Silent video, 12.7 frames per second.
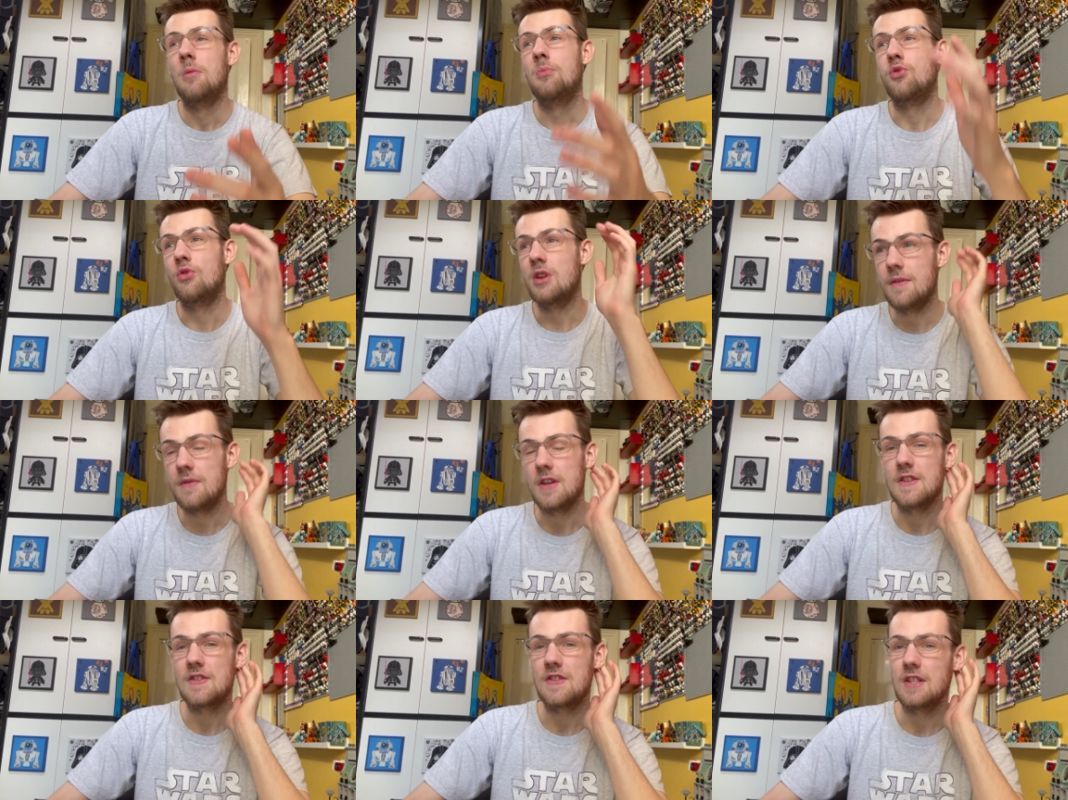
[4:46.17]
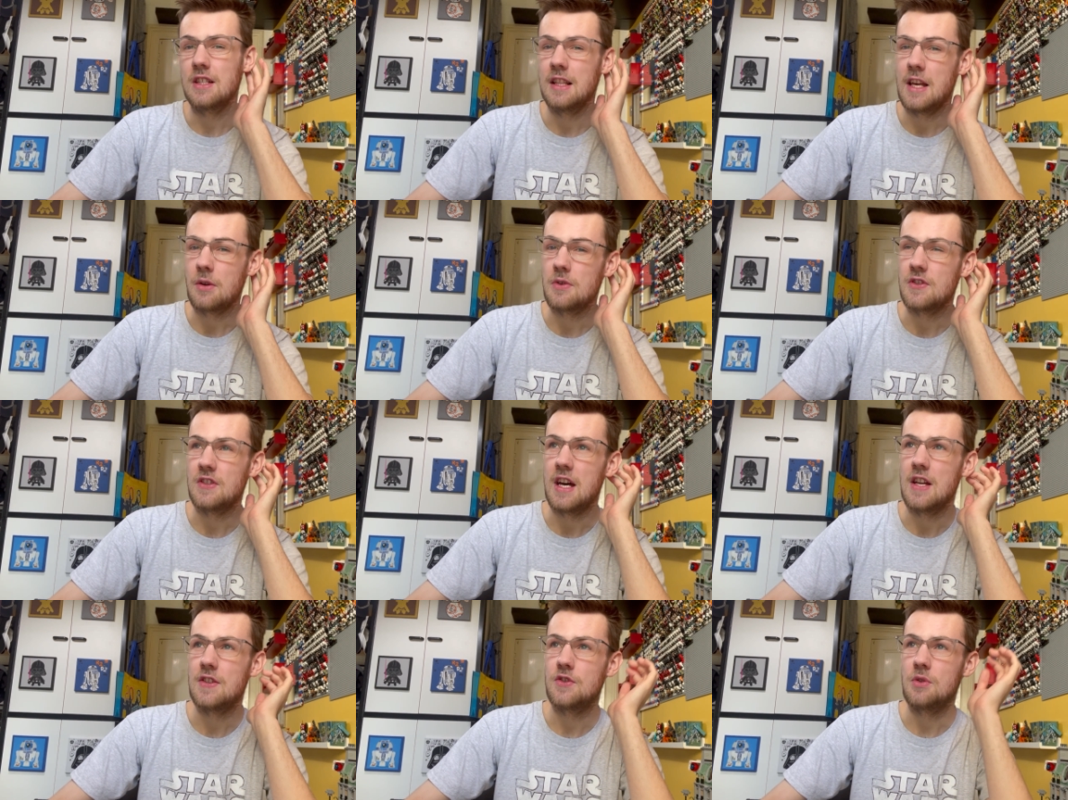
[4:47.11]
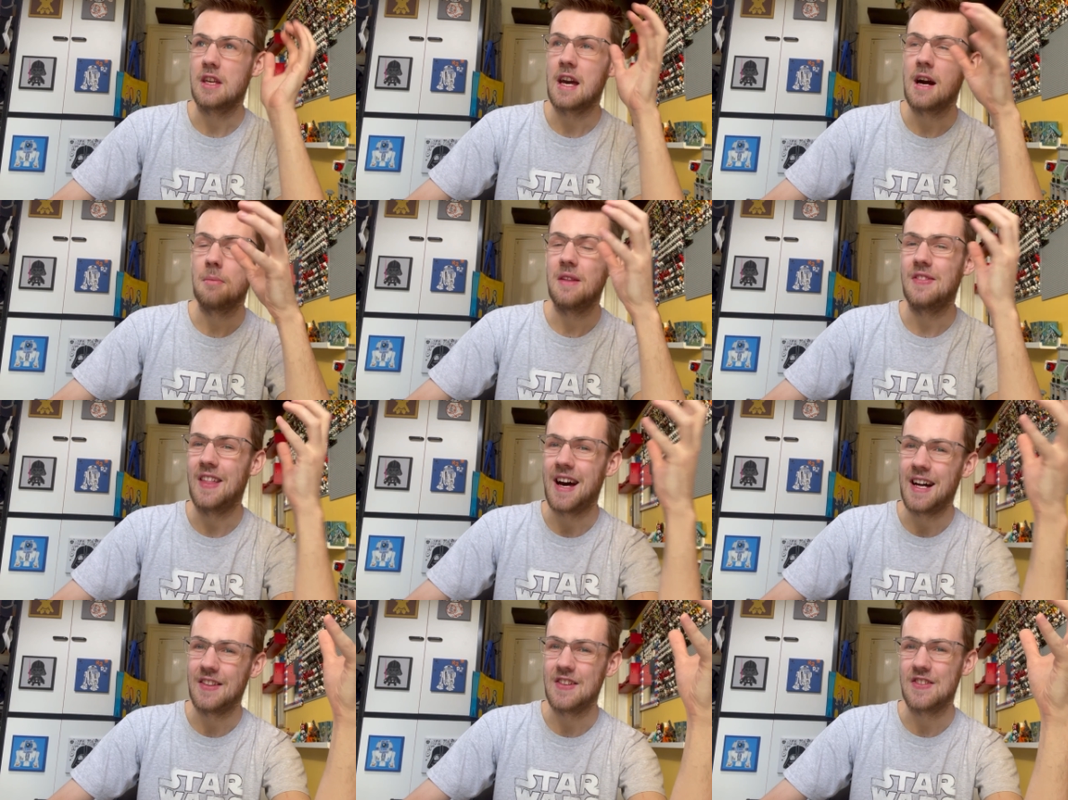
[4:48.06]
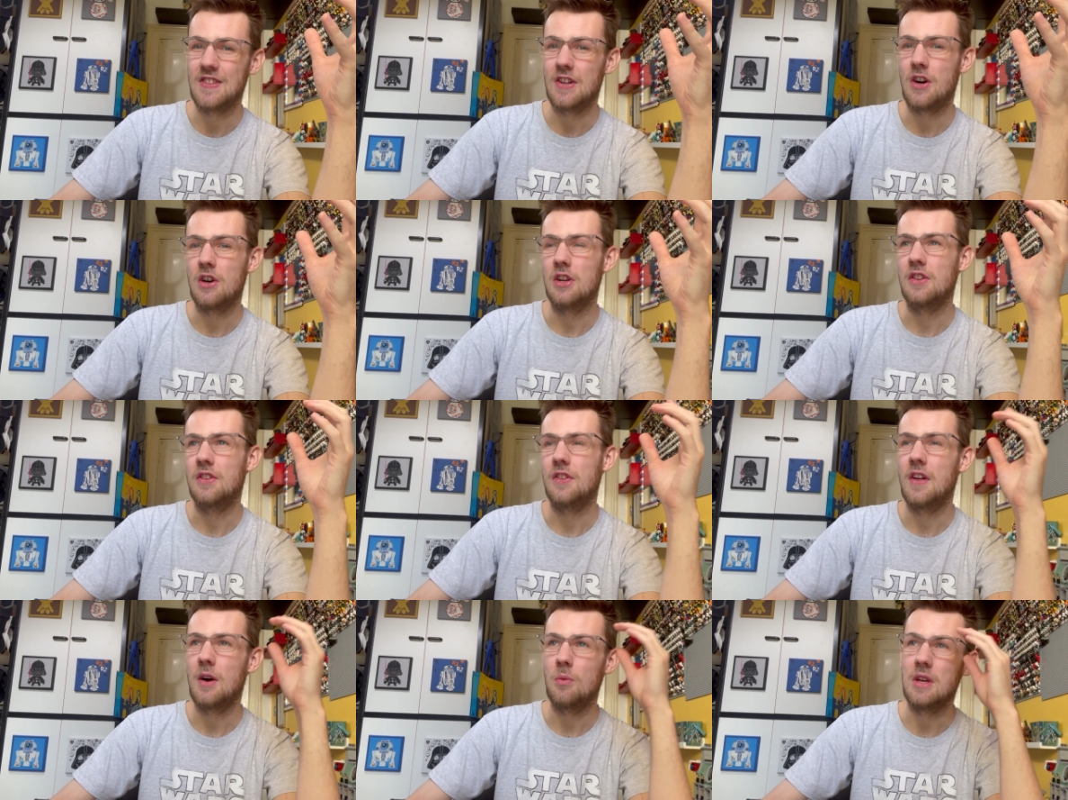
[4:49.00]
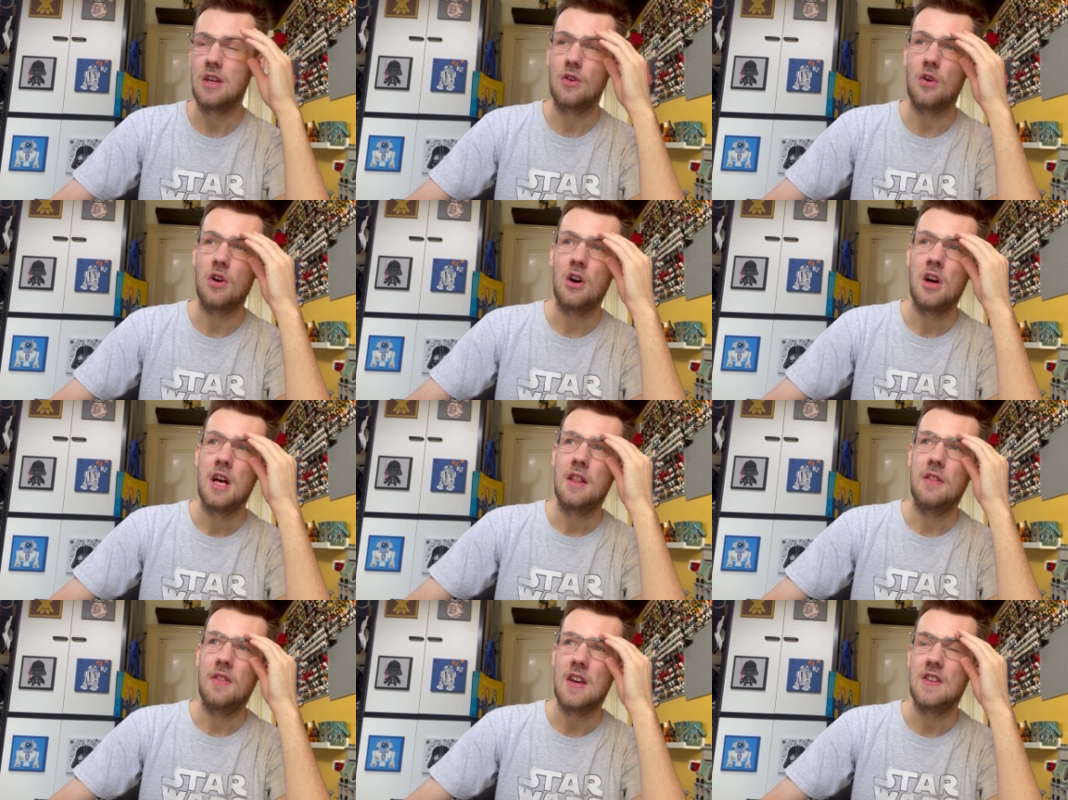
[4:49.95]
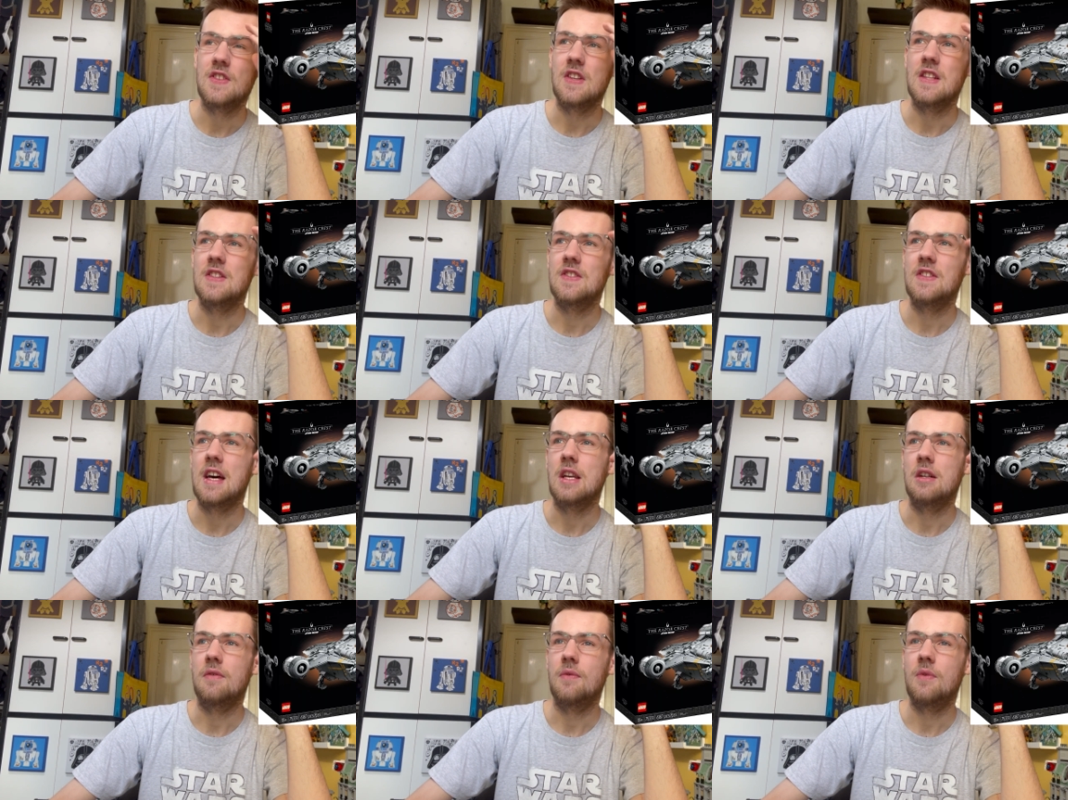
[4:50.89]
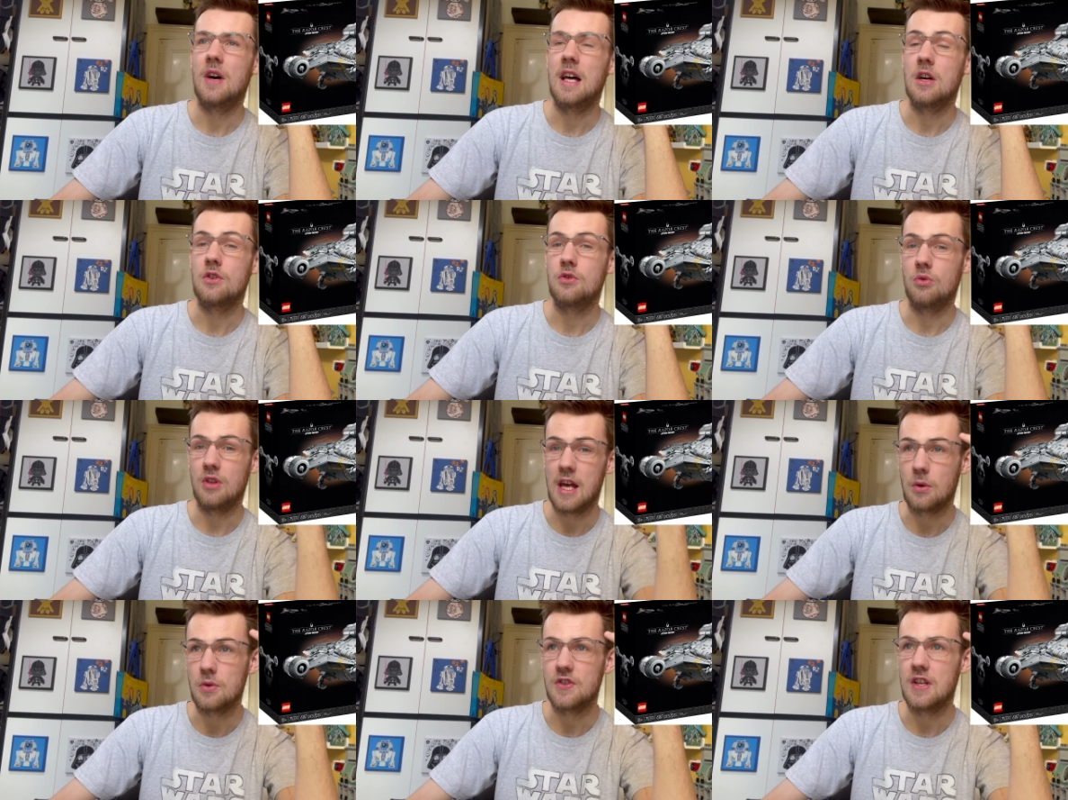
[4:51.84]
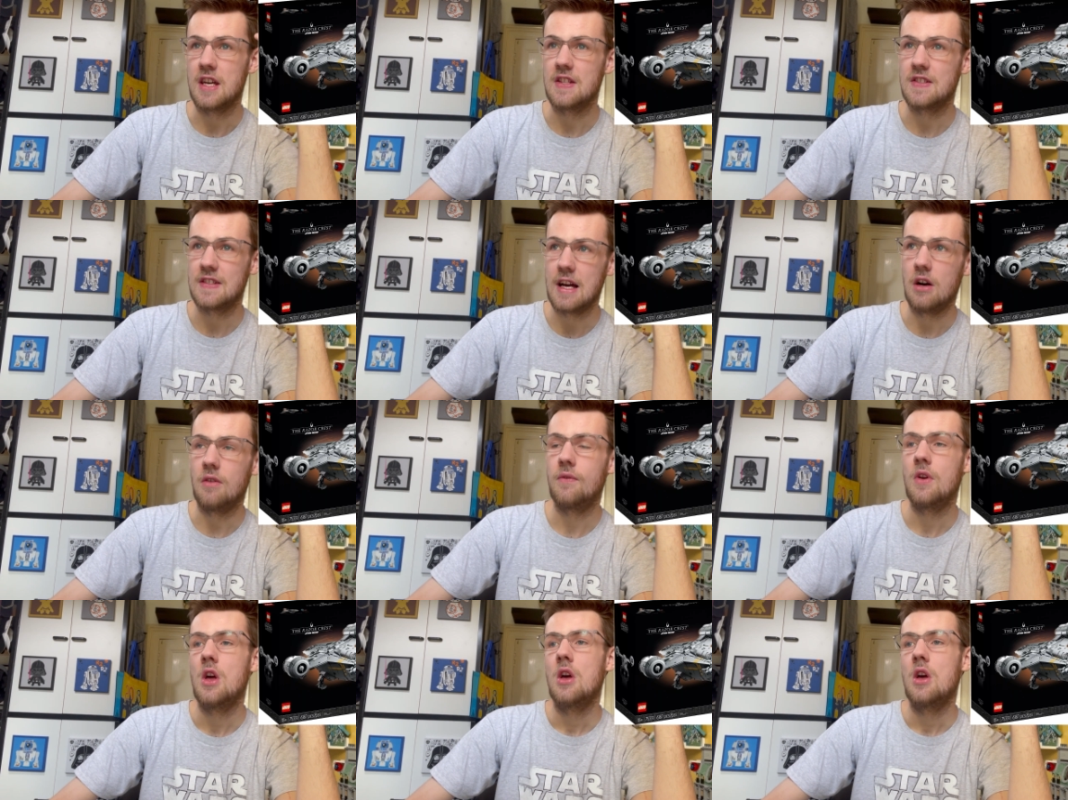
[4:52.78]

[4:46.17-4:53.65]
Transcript: previous Lego sets so you can't be that disheartened that we got this instead of an actual Lego set itself